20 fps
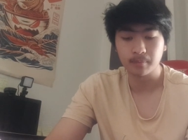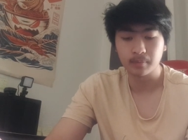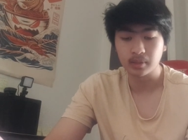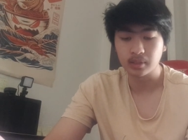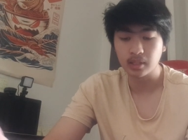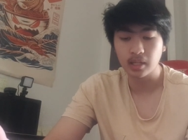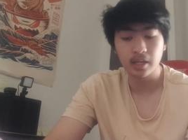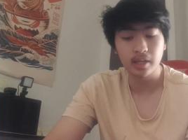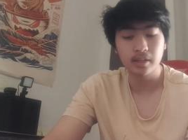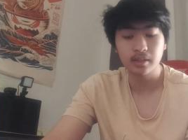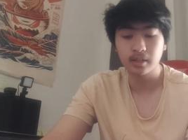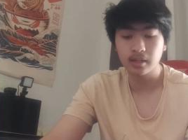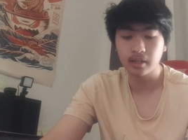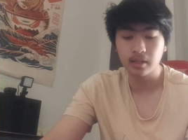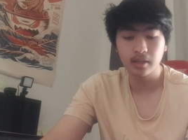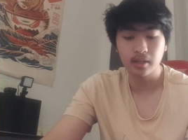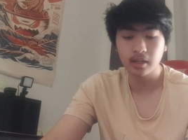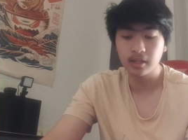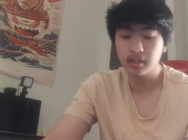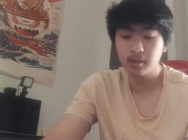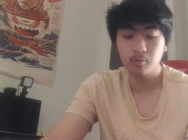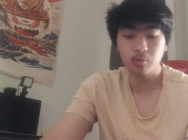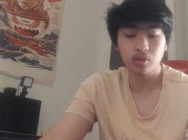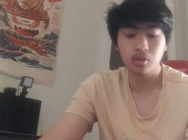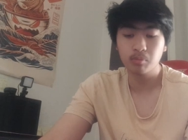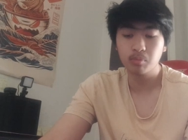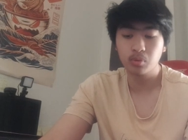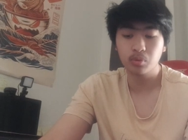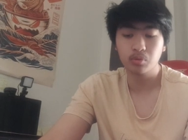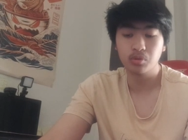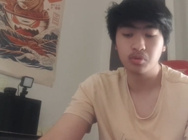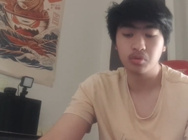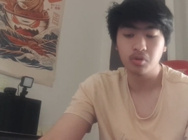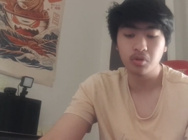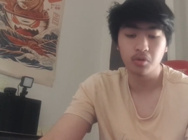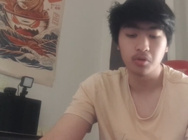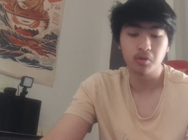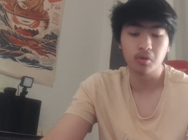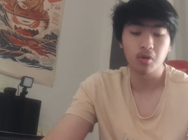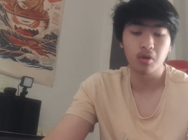let anyone important
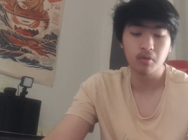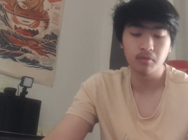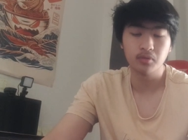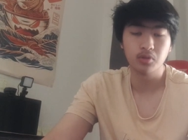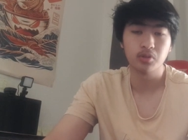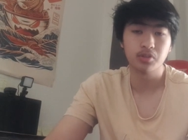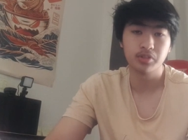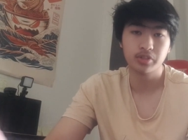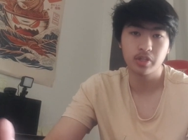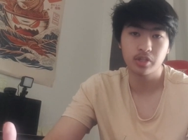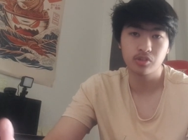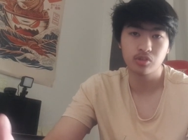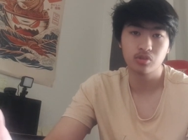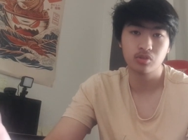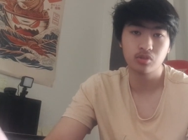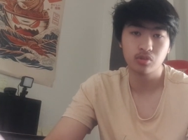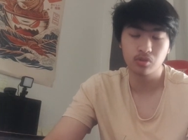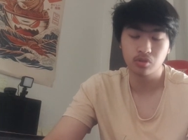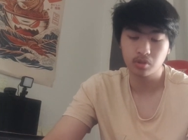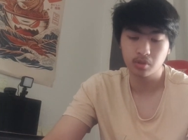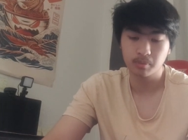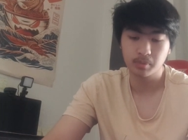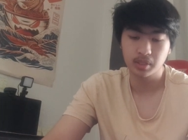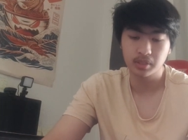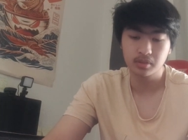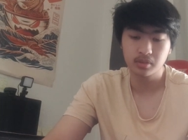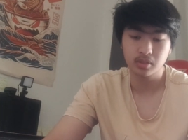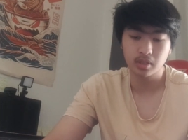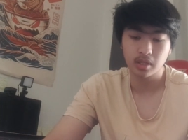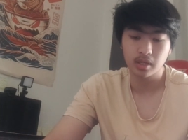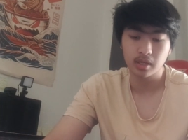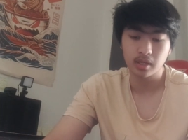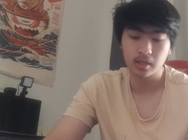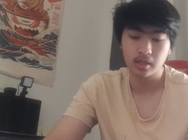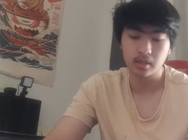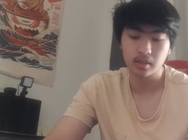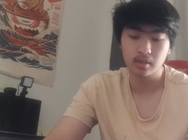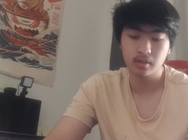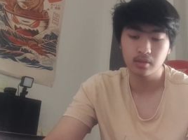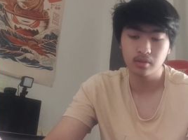know of your intention to commence
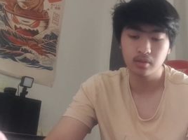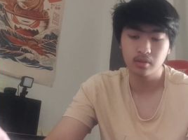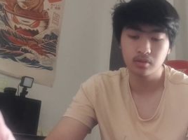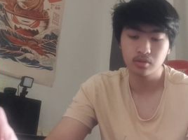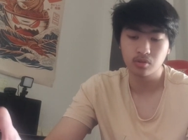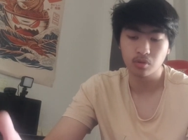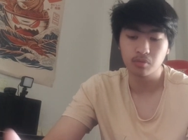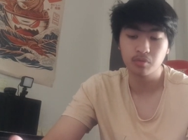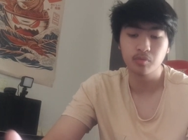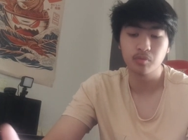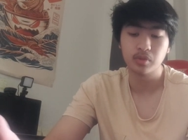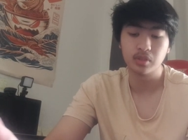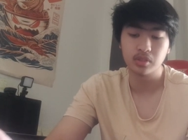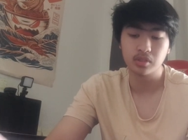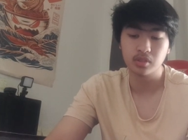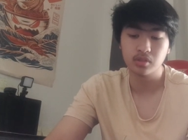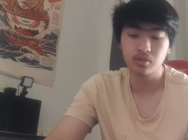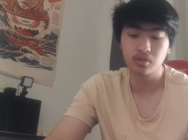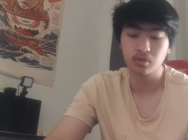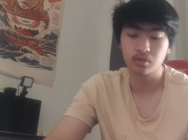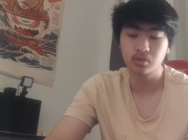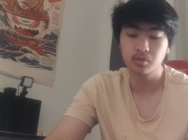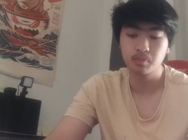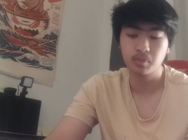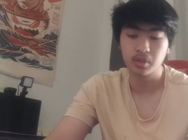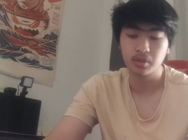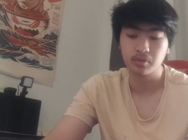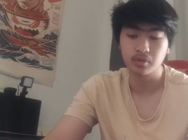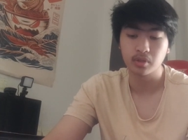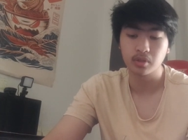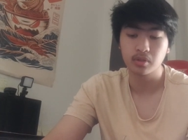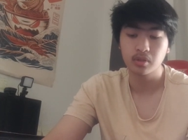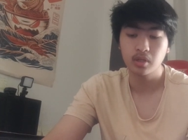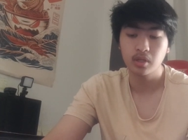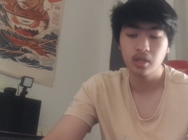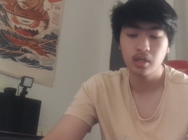a dopamine detox period.